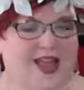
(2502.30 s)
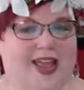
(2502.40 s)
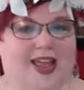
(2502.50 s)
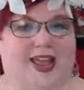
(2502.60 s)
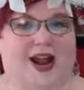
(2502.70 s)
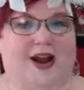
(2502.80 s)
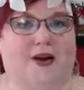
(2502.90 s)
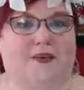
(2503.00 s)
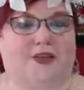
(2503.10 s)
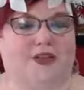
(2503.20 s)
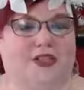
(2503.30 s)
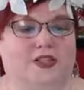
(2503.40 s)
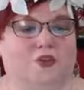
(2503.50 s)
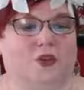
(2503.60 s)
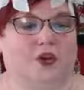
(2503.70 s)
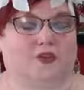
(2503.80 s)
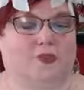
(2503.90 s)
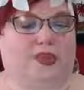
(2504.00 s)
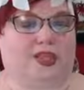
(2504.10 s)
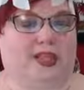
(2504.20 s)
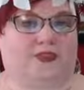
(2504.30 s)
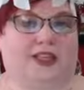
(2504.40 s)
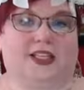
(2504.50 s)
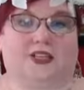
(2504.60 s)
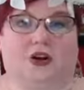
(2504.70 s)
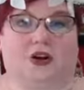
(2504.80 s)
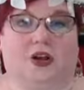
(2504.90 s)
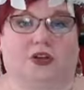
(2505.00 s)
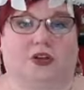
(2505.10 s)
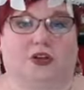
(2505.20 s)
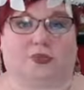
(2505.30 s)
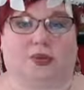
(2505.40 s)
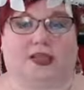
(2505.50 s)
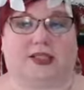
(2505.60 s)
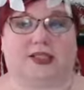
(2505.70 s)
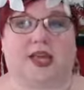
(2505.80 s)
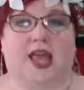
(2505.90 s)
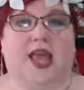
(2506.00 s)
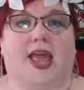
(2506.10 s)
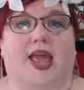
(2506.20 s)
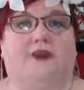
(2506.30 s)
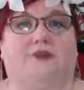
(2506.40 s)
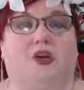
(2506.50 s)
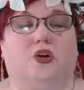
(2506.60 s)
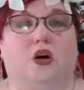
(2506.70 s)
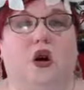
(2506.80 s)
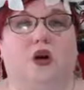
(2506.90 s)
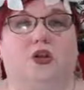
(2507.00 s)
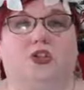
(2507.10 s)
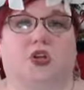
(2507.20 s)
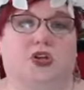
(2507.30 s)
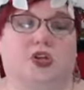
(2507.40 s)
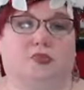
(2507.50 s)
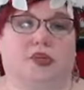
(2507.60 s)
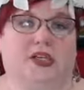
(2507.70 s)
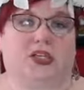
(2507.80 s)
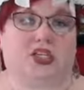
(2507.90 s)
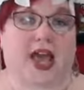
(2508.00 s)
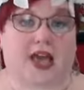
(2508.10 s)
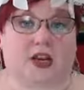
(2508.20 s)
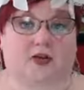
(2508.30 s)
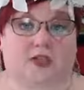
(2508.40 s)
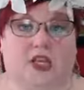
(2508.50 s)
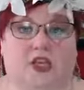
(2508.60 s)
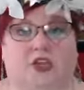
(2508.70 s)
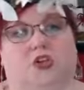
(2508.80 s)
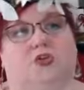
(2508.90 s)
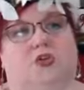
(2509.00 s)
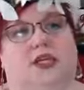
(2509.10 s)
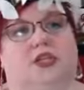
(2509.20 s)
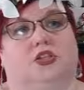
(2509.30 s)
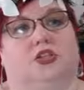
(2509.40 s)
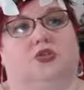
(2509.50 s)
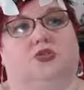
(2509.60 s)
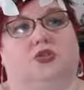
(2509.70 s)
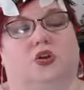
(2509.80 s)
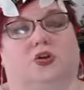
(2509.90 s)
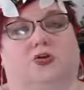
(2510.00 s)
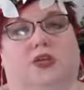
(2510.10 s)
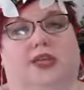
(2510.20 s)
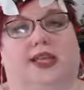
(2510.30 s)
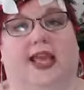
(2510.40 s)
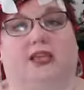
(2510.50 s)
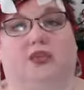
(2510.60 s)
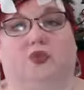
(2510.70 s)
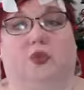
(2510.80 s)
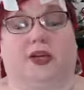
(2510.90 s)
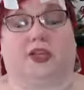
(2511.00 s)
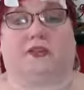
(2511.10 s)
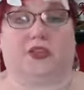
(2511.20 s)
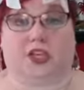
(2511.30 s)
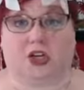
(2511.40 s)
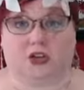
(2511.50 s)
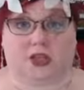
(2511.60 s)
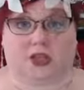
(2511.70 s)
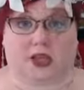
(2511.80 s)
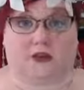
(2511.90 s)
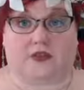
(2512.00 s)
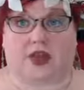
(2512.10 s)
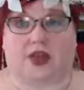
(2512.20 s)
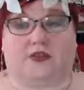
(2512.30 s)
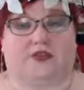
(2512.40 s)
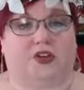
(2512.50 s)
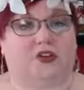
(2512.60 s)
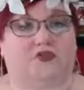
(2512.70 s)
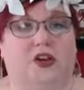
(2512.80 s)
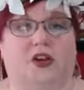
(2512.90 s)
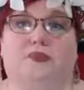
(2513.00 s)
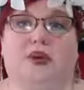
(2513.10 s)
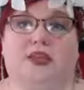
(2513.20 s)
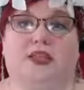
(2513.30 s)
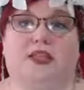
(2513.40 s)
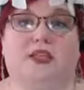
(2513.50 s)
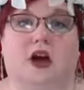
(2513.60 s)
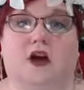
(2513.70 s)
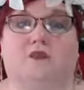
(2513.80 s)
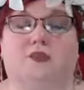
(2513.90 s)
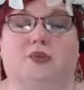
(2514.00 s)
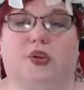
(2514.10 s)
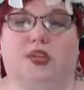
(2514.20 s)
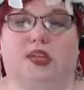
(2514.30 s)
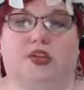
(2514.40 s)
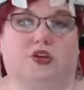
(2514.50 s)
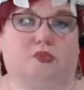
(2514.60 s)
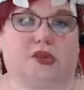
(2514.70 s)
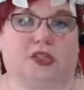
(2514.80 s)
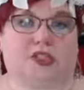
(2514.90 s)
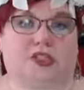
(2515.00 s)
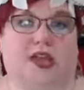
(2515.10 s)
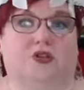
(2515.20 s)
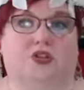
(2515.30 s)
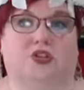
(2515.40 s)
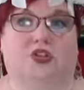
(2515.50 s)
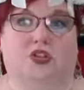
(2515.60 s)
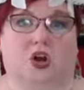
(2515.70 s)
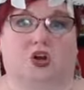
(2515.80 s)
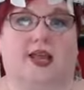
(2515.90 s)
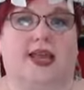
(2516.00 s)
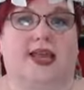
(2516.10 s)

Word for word: And um, so this is a wonderful PDF to get started on your yoga practice. If you are starting your book of shadows and you need to start looking at your wheel of year stuff, feel free to print this off and put it in your book of shadows and start.